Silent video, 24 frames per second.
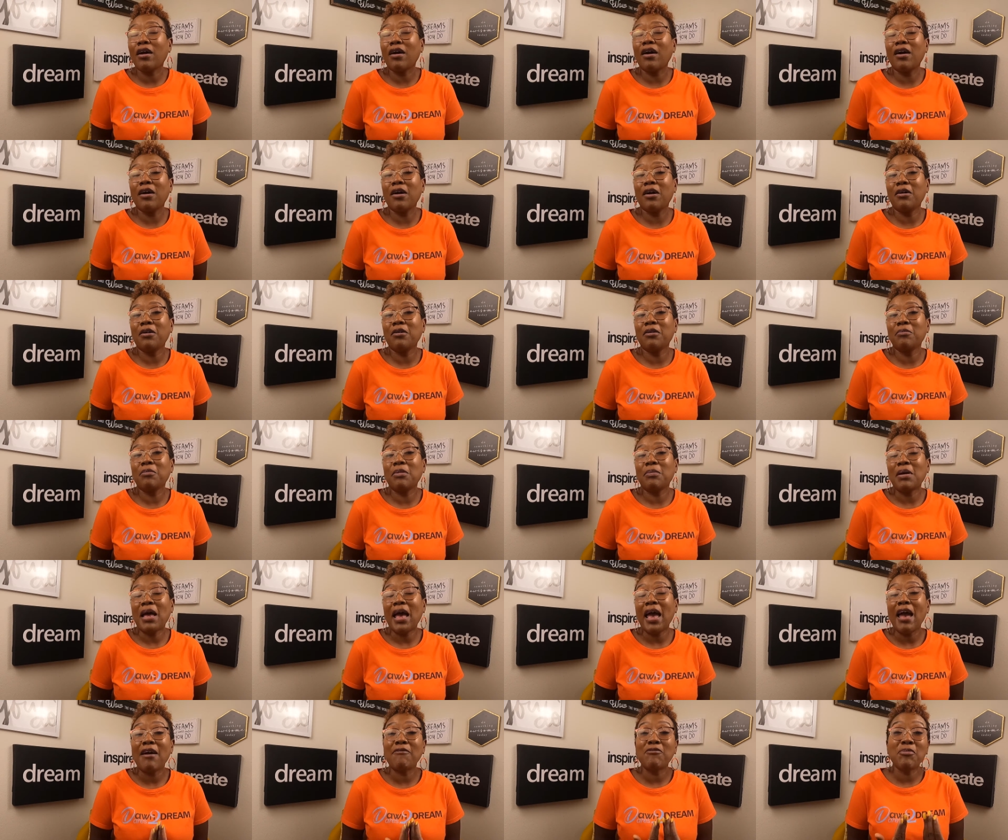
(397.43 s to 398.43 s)

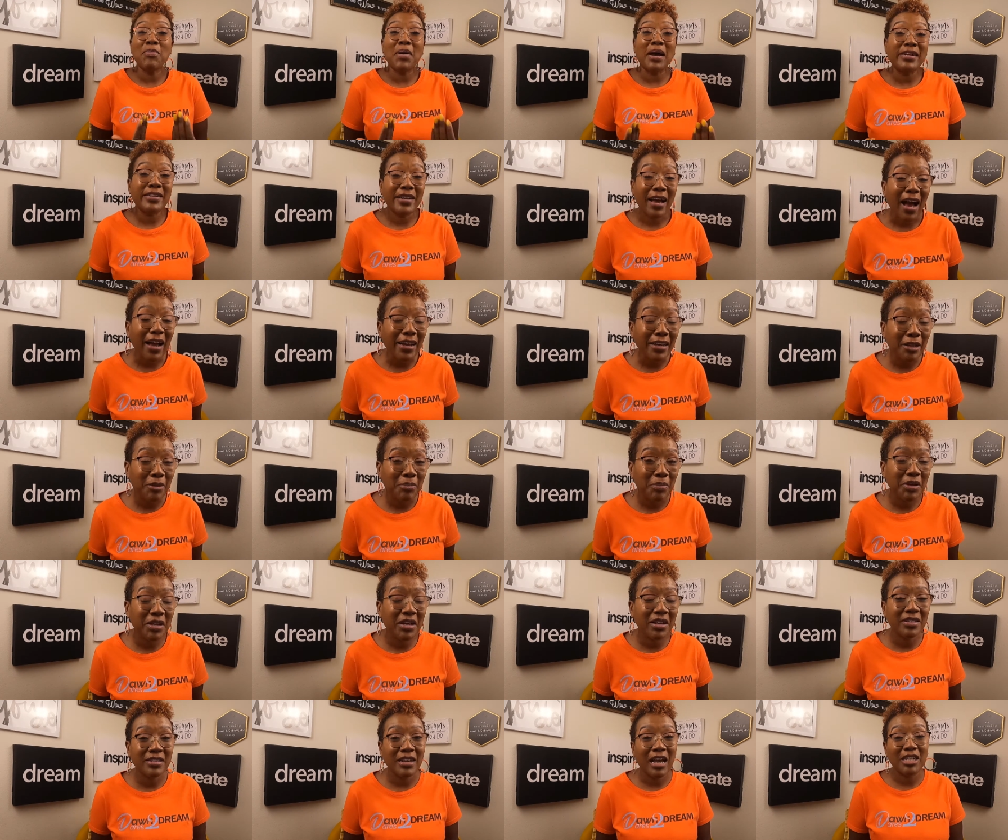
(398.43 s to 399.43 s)
have in my diet
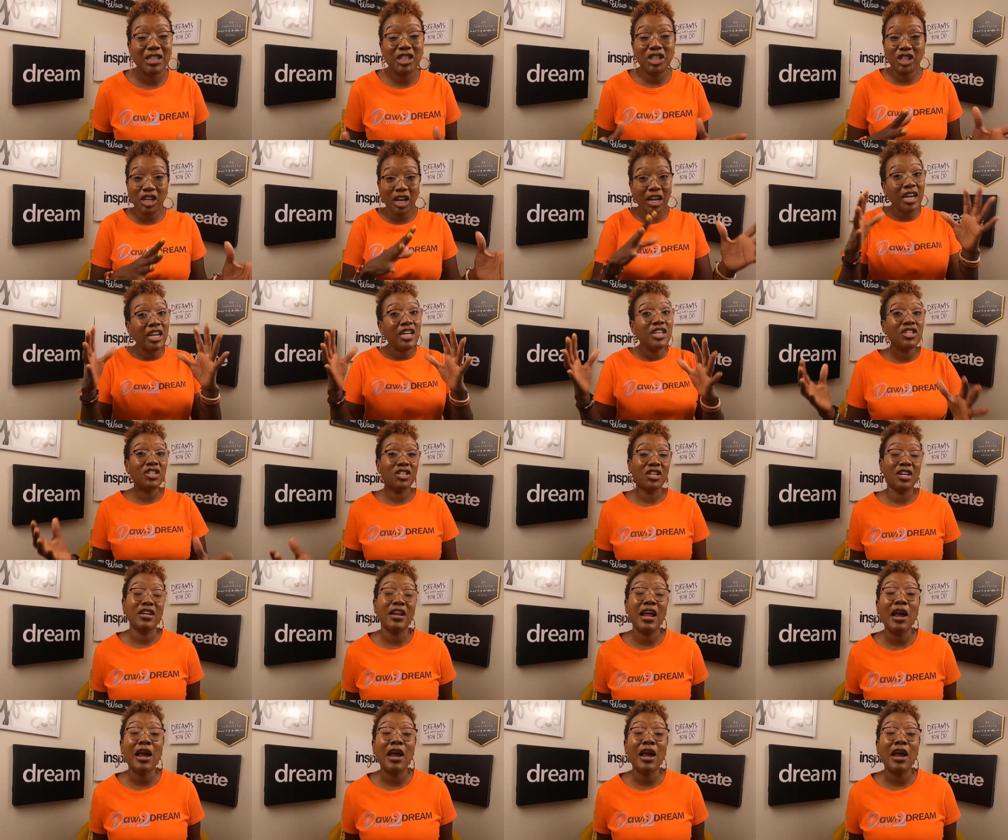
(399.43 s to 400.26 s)
because I changed and